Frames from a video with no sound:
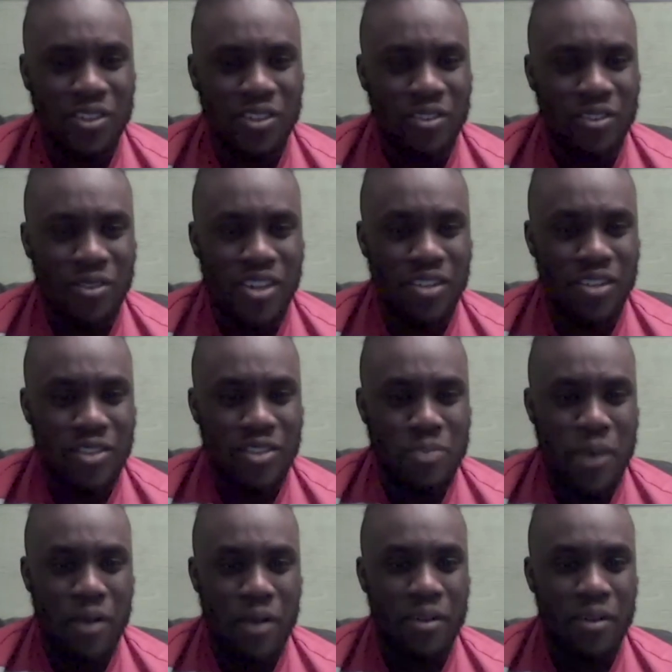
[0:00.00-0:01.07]
Wait, what's the score? Is
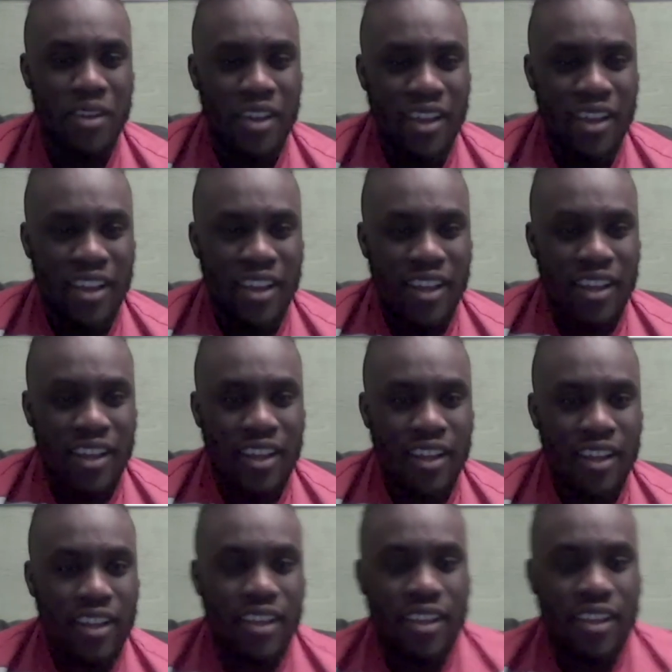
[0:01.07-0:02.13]
that 1-0?
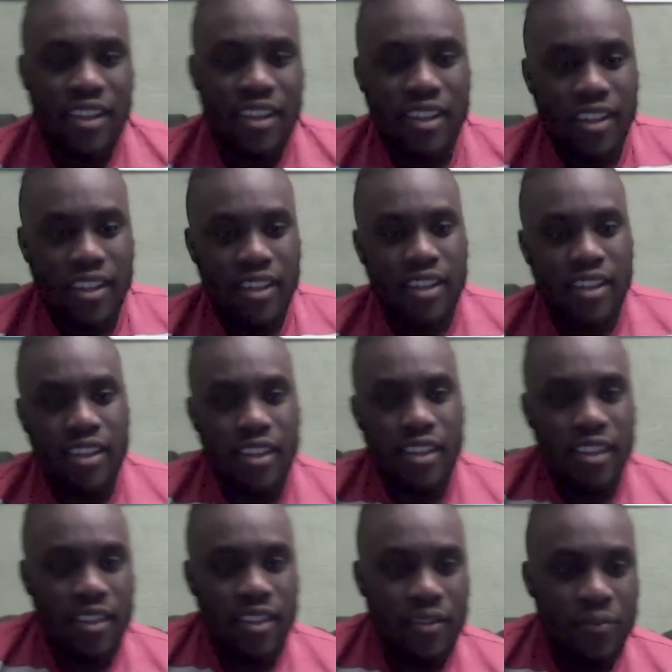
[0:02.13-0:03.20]
Forget Palace.
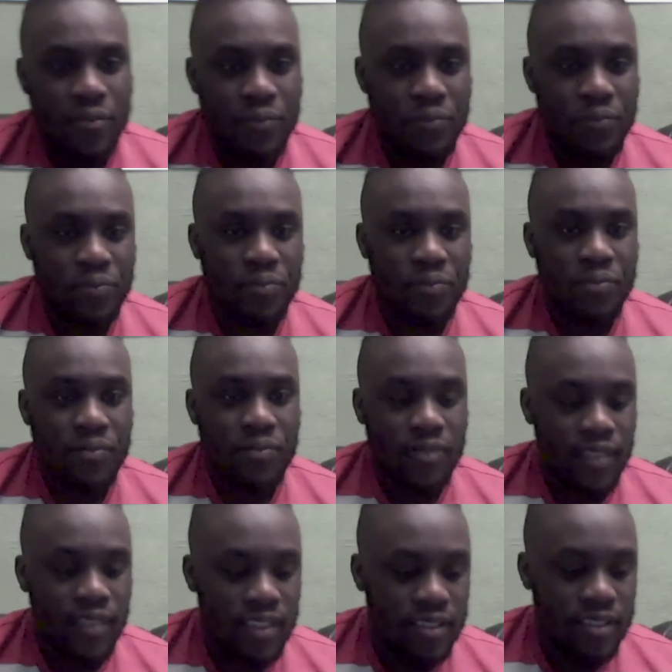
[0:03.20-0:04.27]
Palace just popped up on my screen.
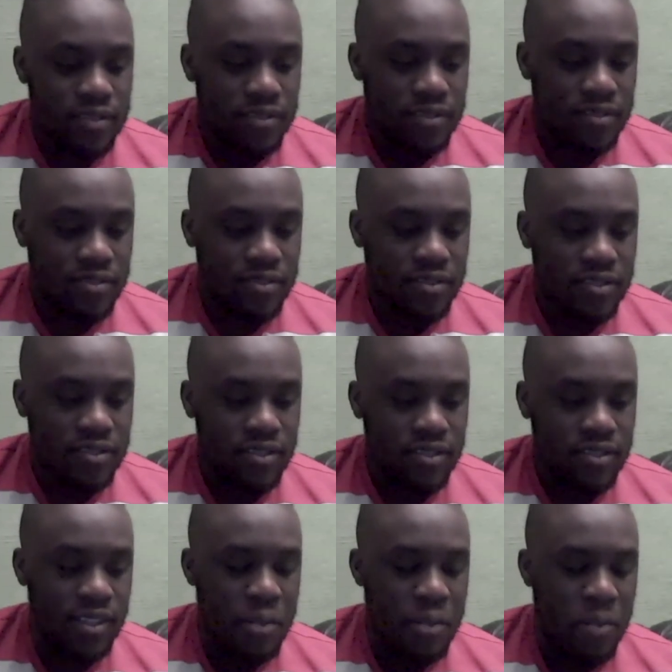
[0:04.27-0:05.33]
Forget them.
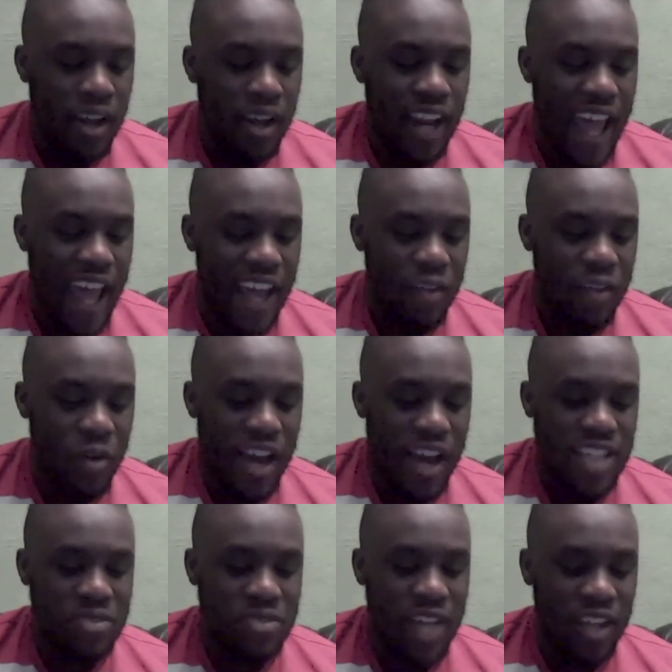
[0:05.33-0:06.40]
But like,
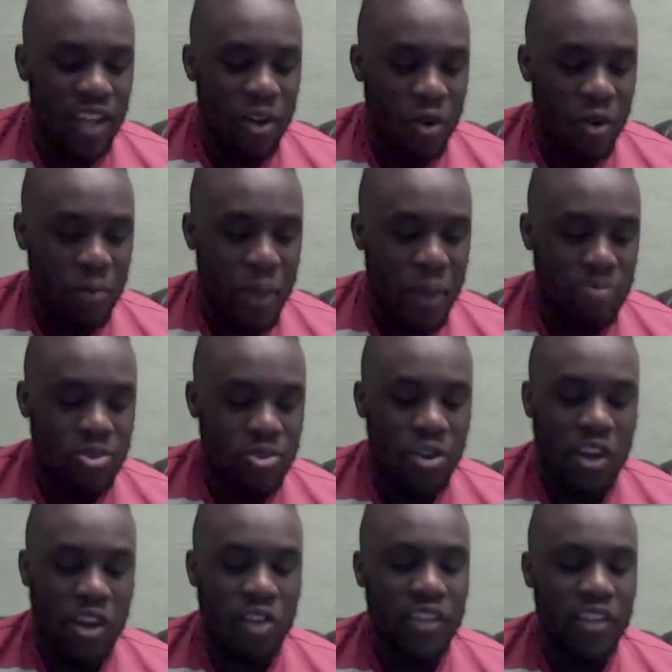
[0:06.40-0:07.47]
I don't know what Pep's cooking
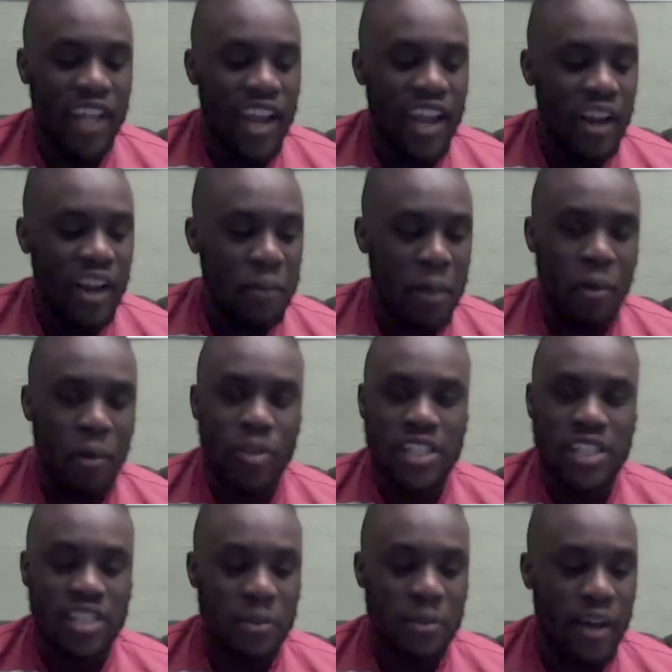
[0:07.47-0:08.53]
over there. And Pep always has
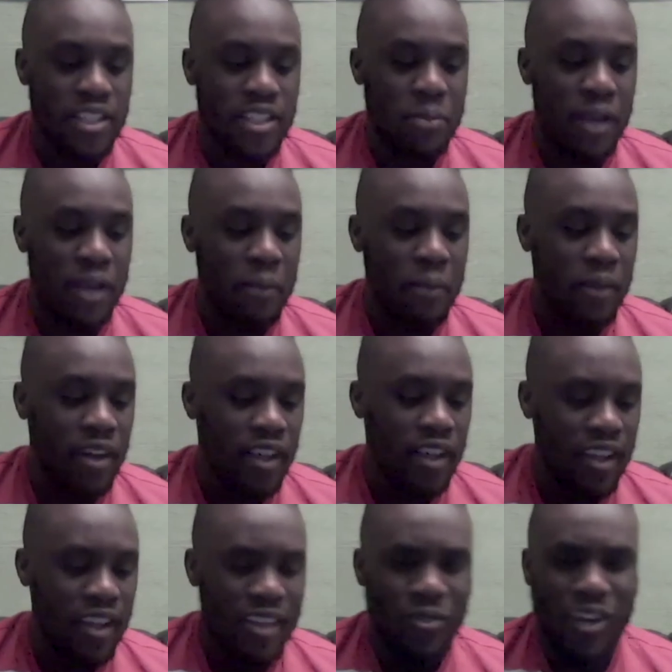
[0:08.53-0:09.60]
a master plan, but.
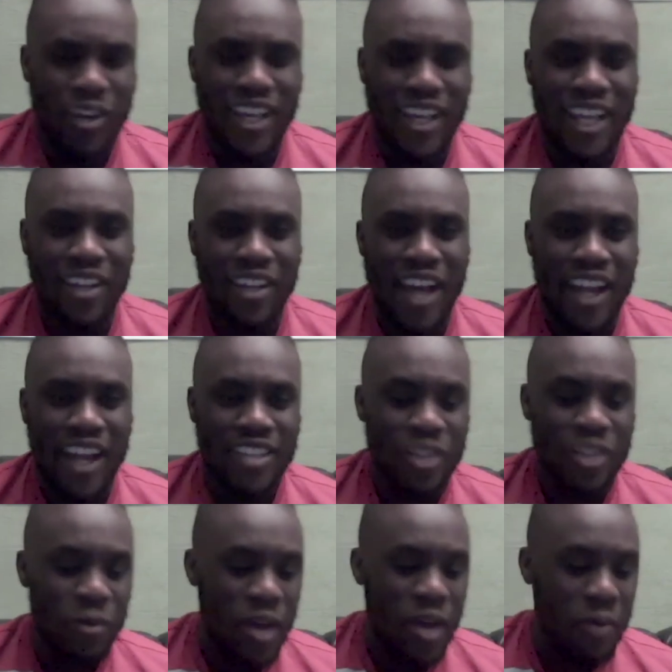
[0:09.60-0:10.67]
I don't know how that's going to
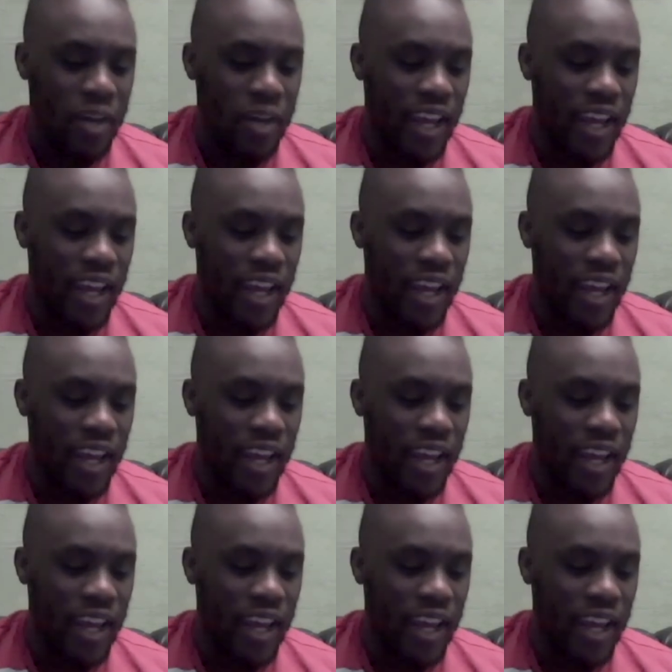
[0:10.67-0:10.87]
work, but yeah.